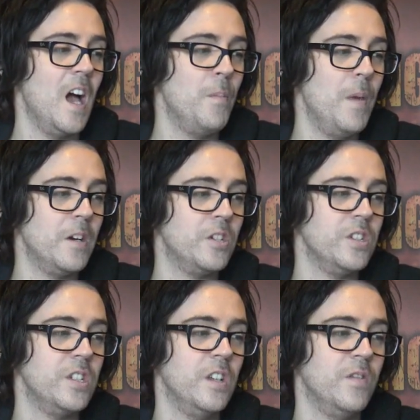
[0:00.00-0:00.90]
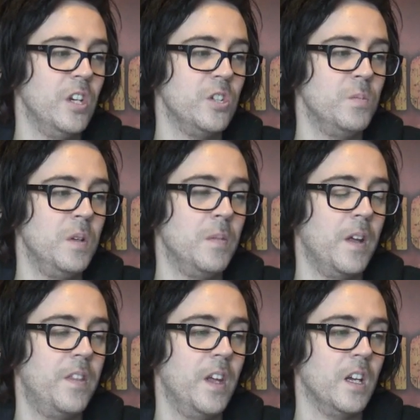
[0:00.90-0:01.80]
Emergency invasion beam,
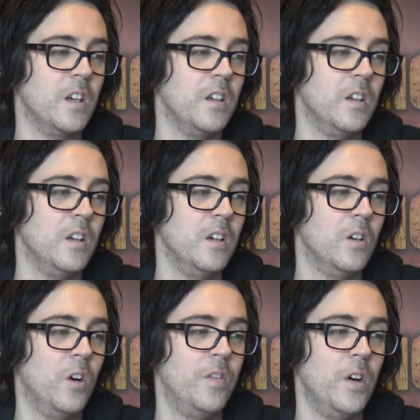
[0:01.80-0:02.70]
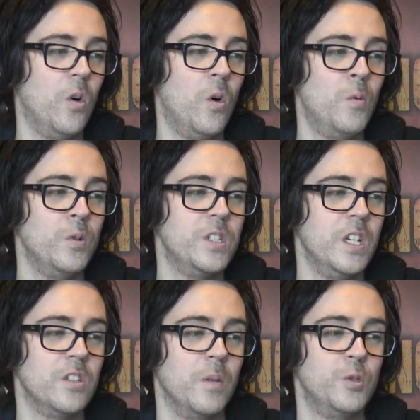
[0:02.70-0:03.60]
I think of it, almost
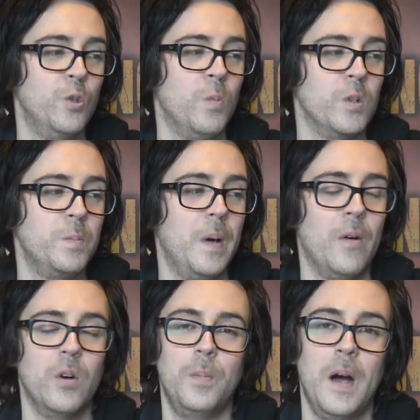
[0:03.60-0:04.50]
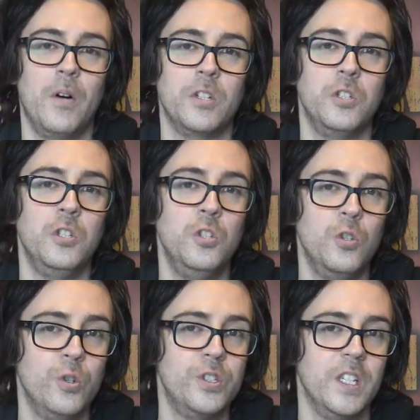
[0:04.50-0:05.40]
takes up too much power to
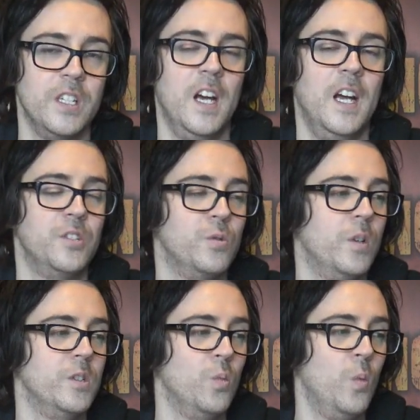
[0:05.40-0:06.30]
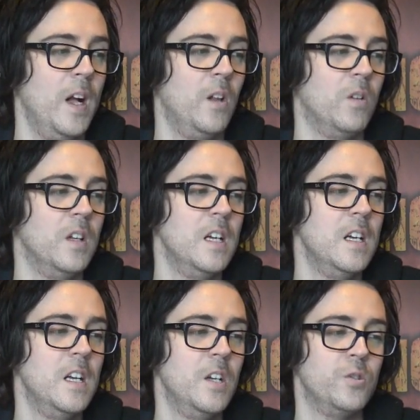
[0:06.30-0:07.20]
use the enhanced one as well.
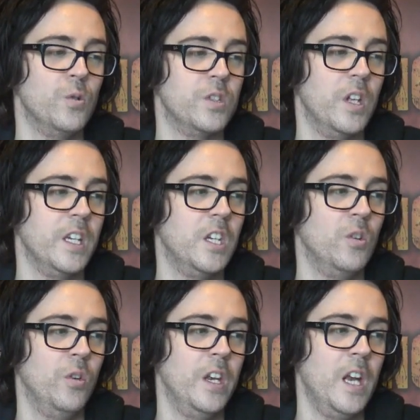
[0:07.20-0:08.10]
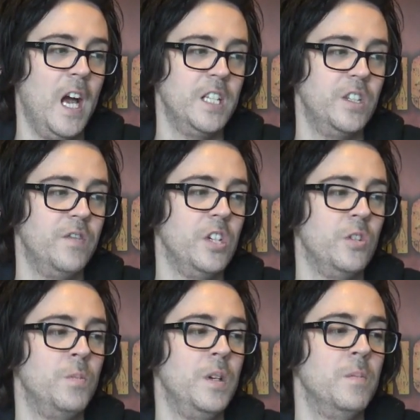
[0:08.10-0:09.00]
So it's like, you know, the enhanced
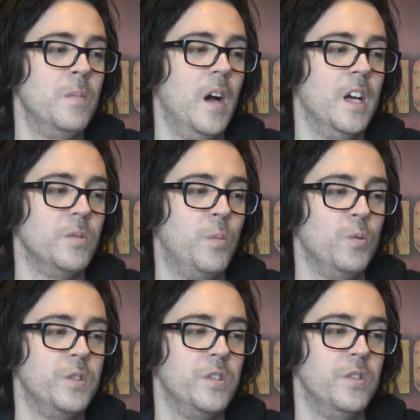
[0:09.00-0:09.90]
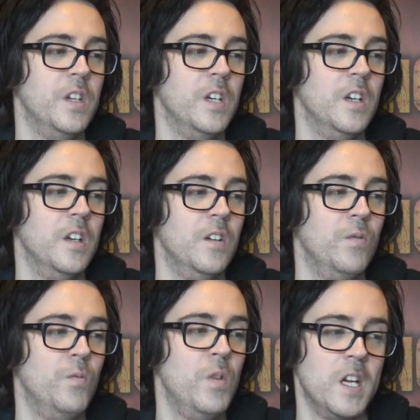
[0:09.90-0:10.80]
invasion beam as opposed to the
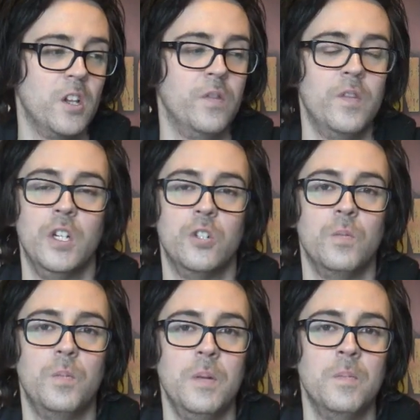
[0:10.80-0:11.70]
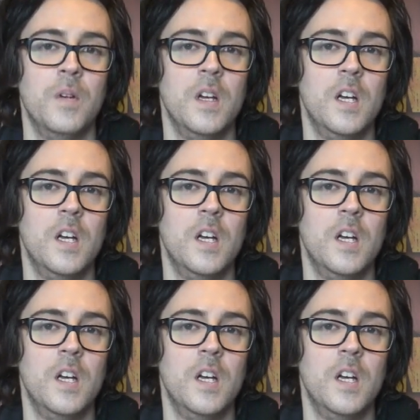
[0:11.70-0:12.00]
regular invasion beam